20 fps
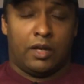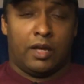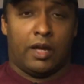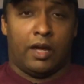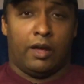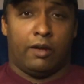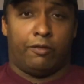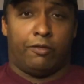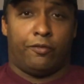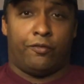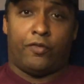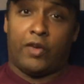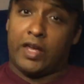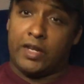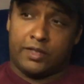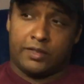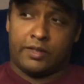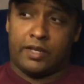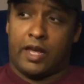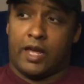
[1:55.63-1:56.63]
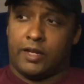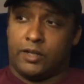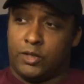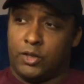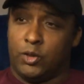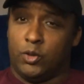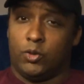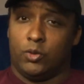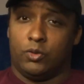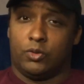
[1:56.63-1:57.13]
have face
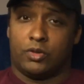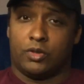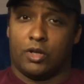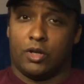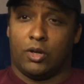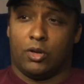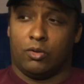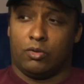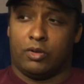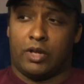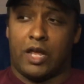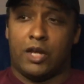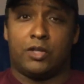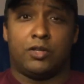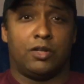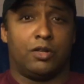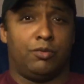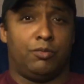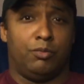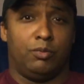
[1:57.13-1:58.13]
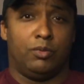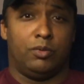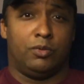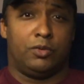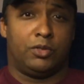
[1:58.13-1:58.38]
tattoos, so they should